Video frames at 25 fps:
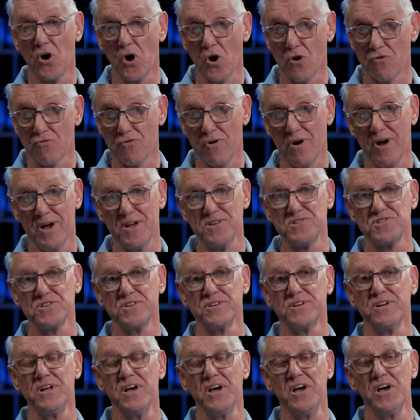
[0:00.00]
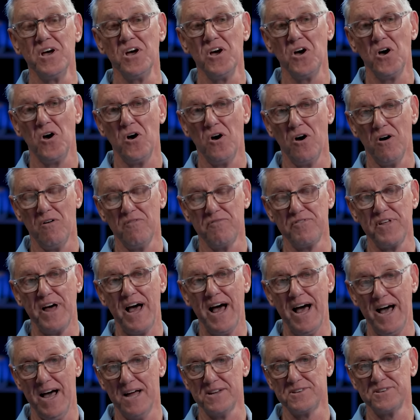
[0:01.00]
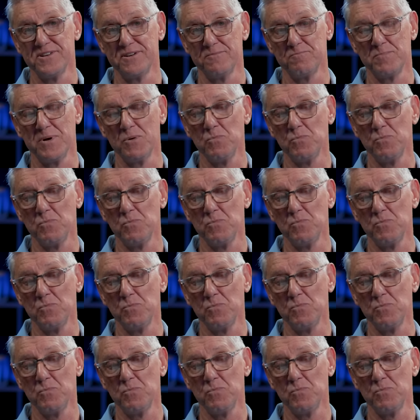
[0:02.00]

the horizon of the Aten.